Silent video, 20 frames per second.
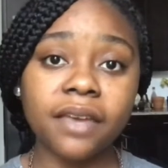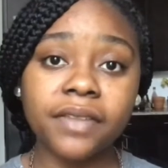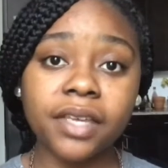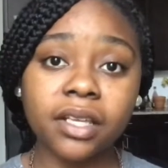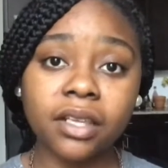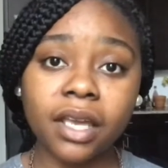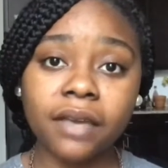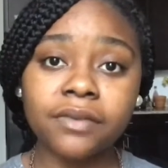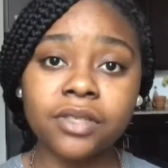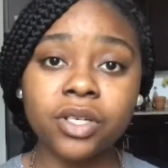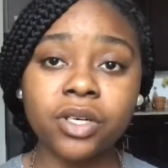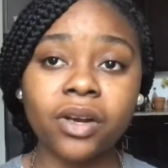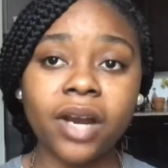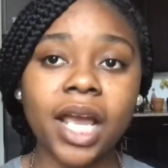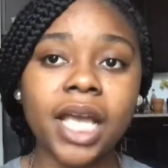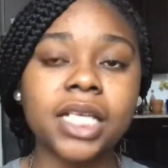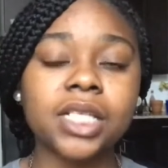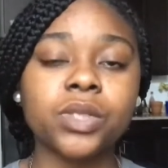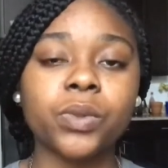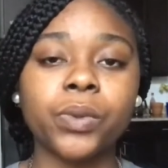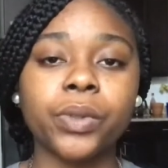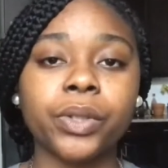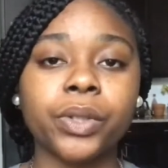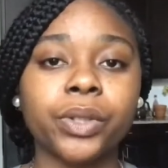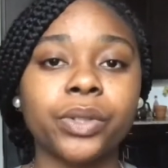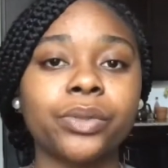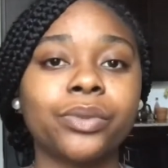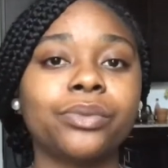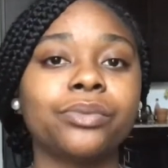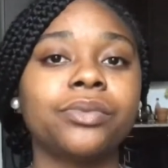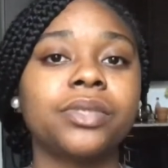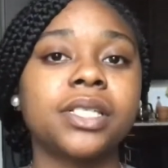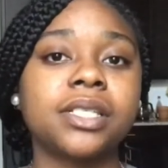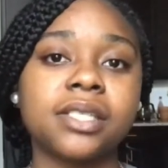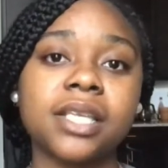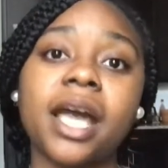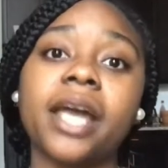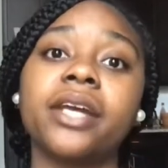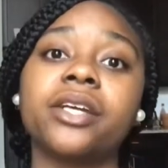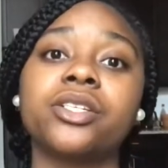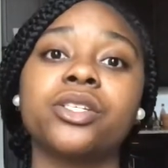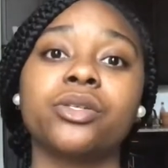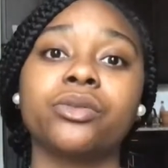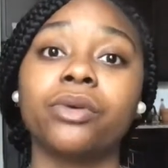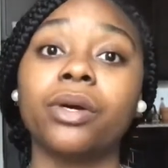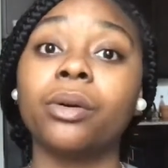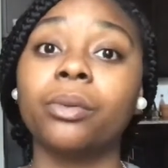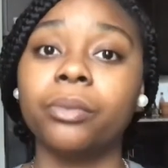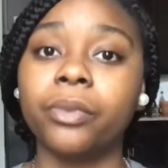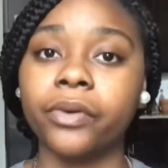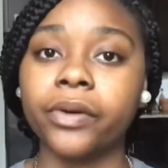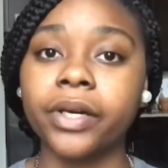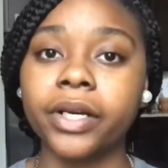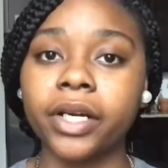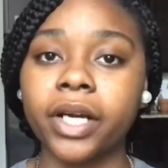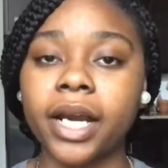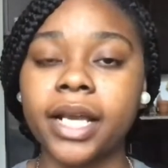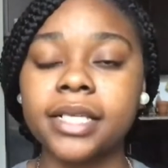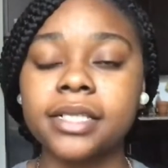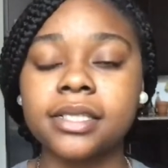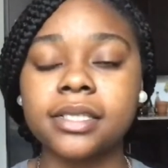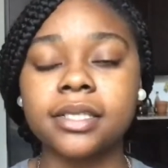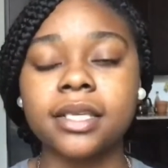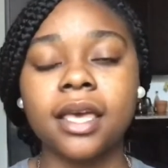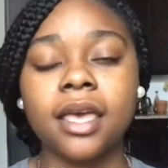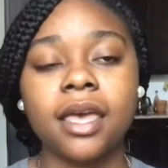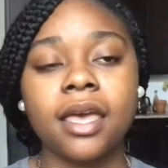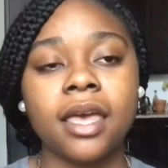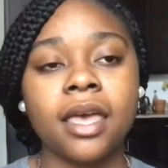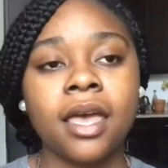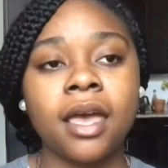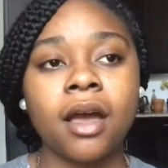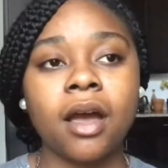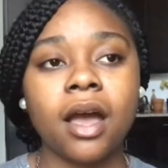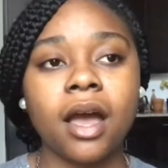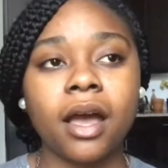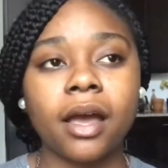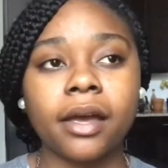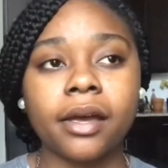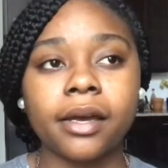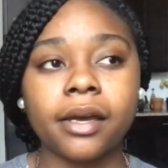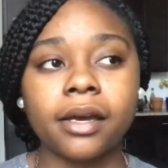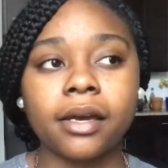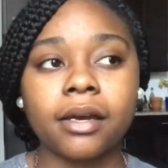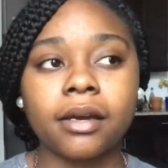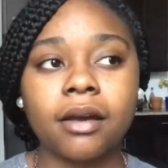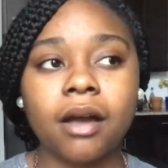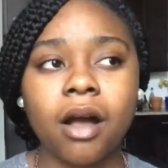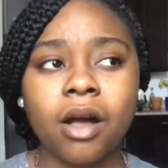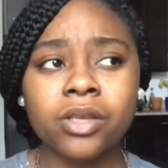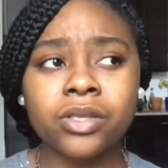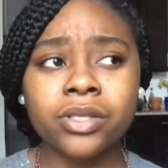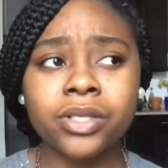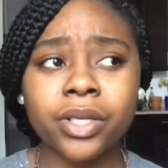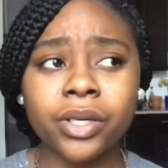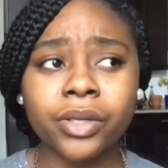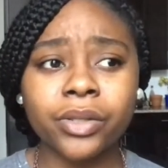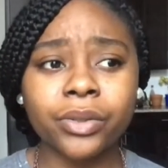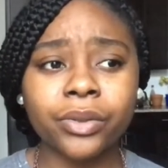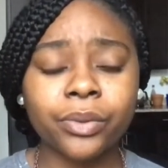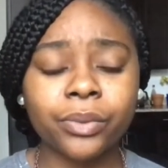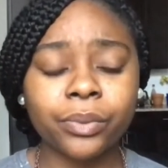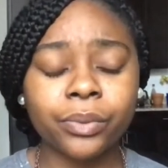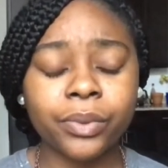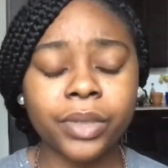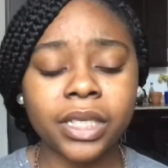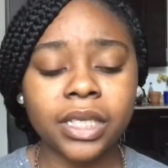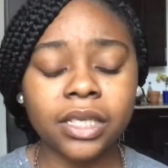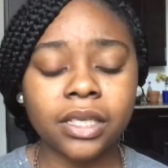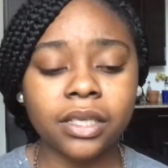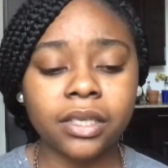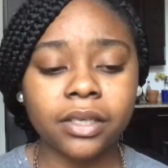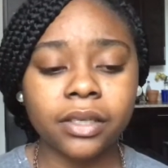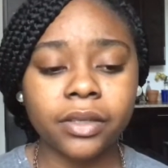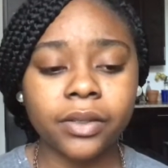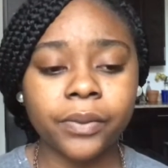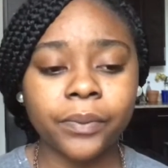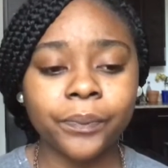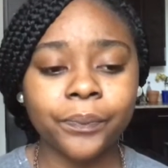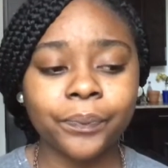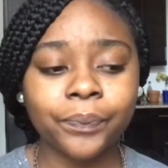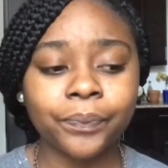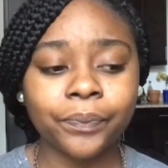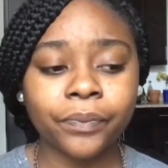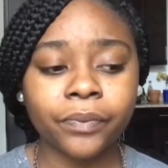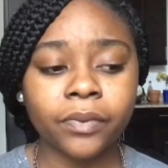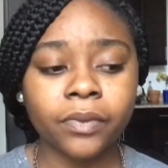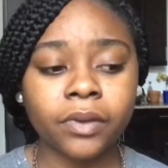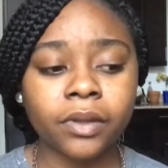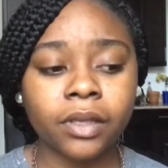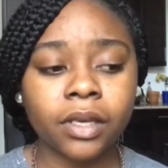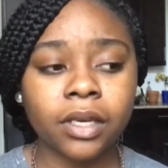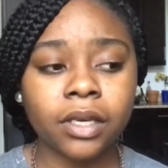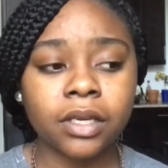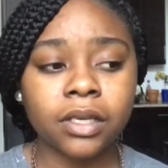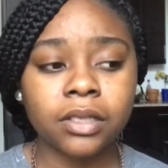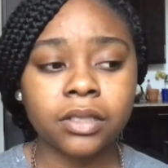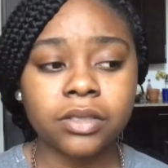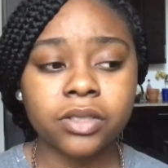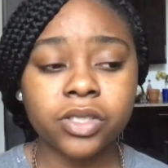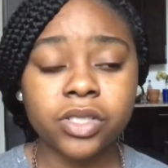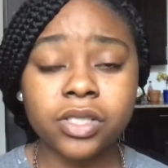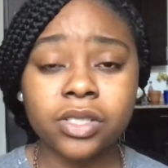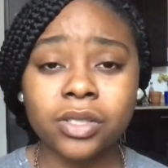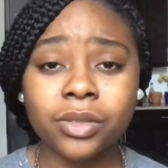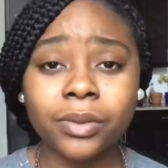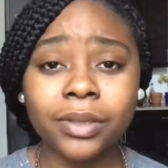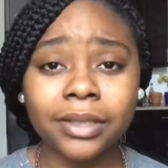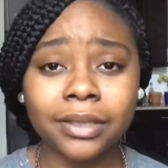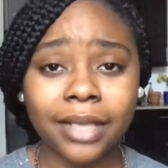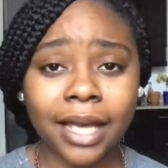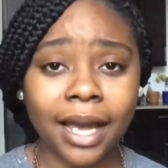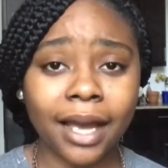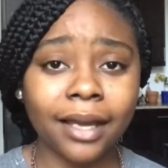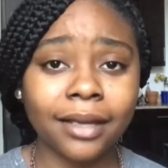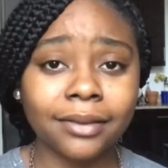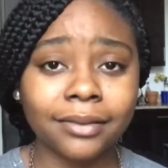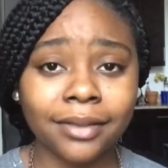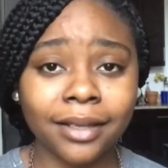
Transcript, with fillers: their life to Christ or desire to grow more in Christ. Uh, also, we just do a lot.